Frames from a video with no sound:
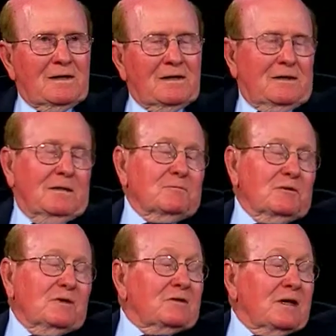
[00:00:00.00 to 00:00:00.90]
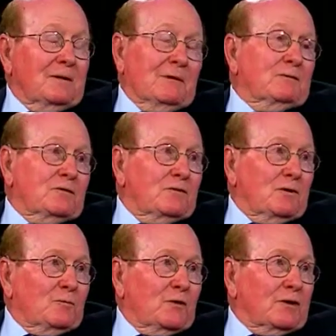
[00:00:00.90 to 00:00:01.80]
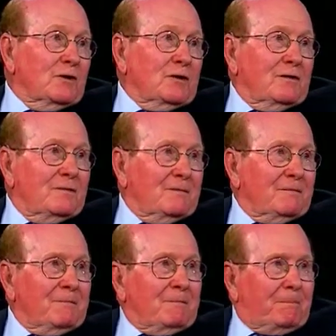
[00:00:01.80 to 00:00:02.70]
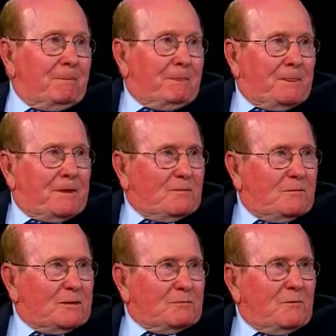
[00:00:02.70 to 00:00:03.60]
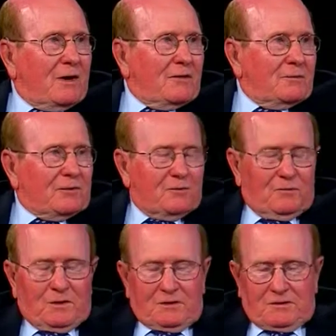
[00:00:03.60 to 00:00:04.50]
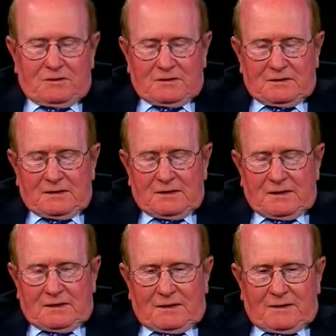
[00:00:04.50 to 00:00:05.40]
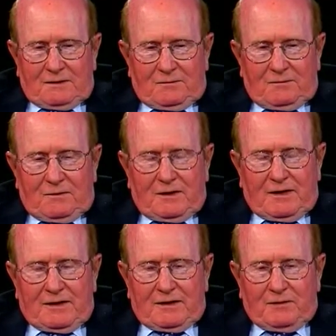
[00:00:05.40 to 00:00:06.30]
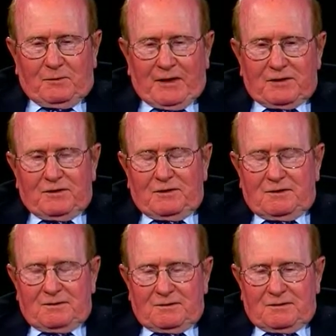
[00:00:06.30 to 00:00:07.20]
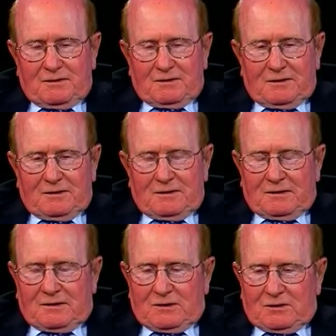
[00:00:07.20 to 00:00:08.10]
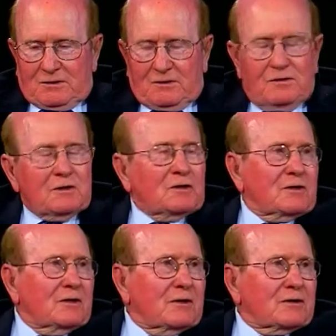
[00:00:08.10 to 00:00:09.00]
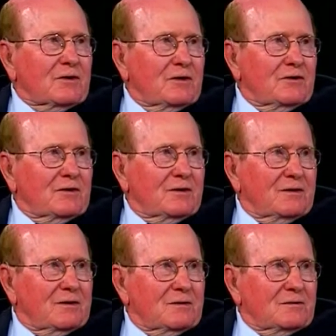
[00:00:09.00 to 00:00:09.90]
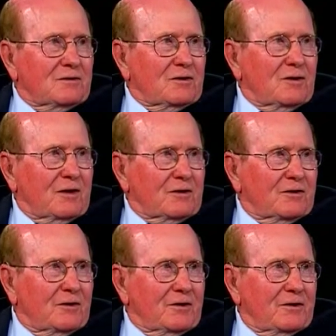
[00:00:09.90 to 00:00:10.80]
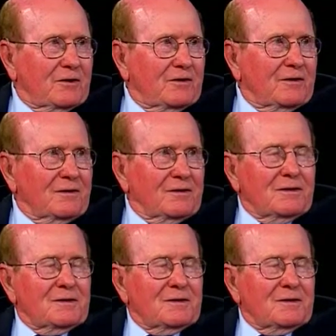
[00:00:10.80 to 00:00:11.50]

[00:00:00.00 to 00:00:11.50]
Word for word: And up to this time, I was feeling pretty good. It wasn't bothering me too much. But. And I got back to the division clearing station and uh, sitting on a gurney there and